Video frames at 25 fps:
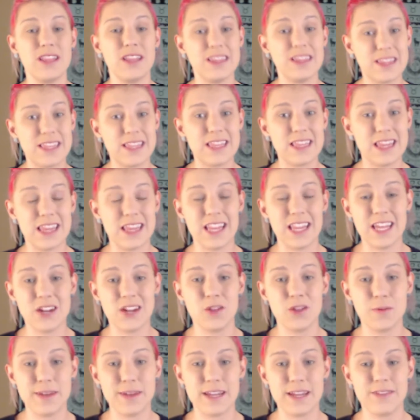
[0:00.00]
a
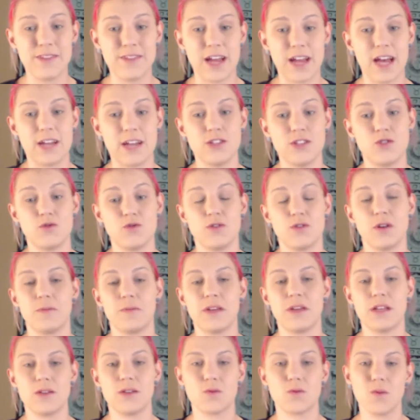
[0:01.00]
little bit of contour
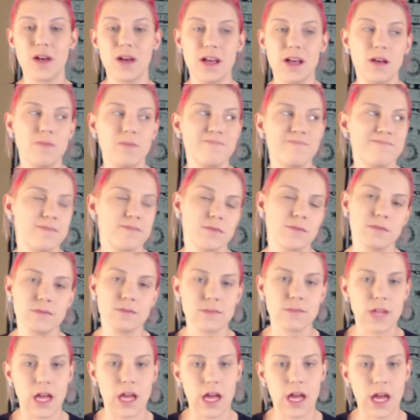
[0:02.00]
because, well,
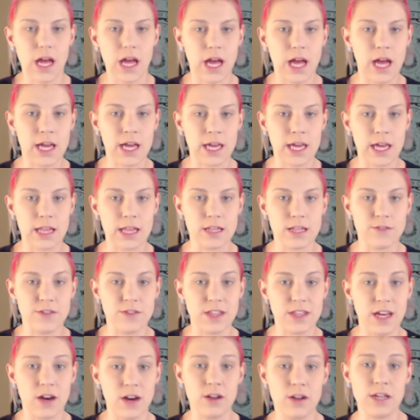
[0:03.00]
I can't live
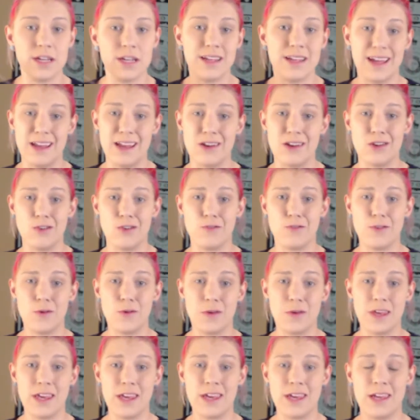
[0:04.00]
without it. I don't know if
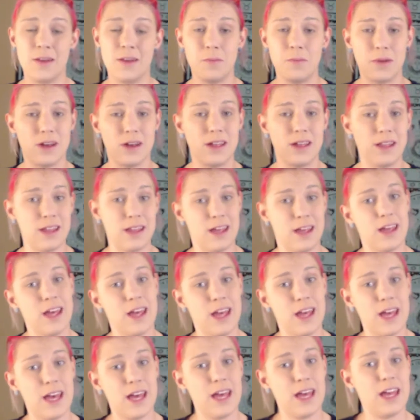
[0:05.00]
you can, but
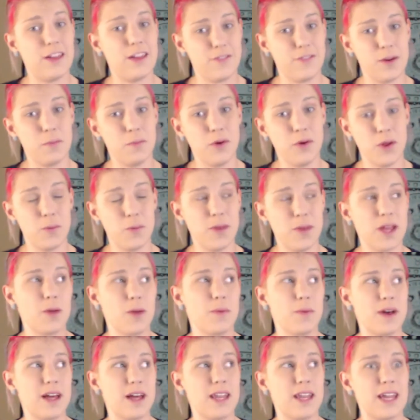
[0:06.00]
if I'm putting
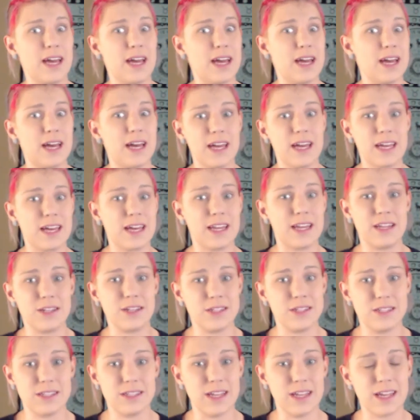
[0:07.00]
makeup on, I
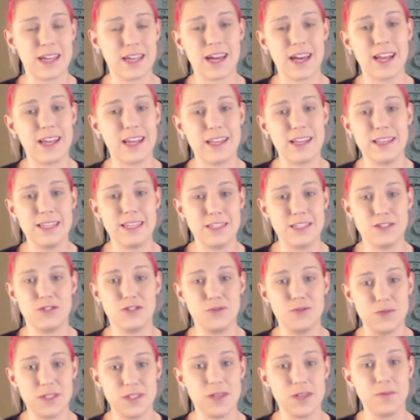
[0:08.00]
gotta at least
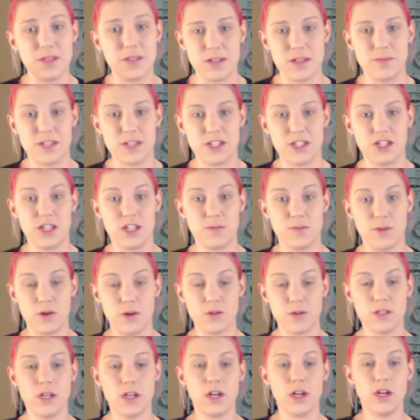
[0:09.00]
do something to my
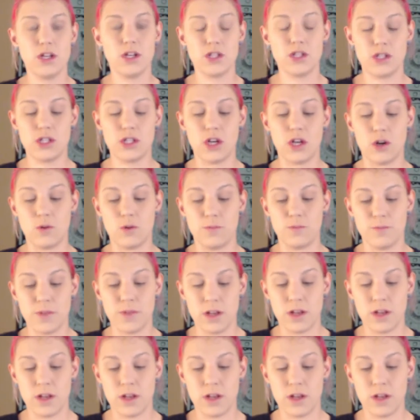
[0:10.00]
cheekbones. So,